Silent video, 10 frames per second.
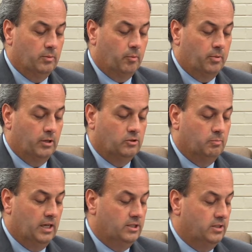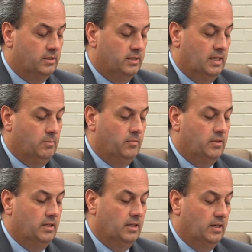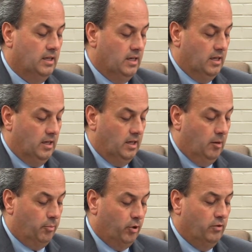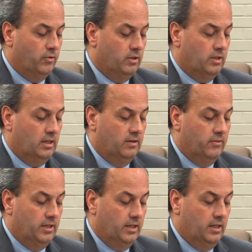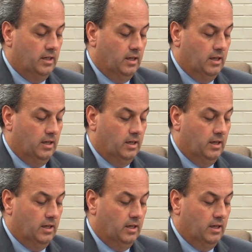the proposed budget, deemed the approval of the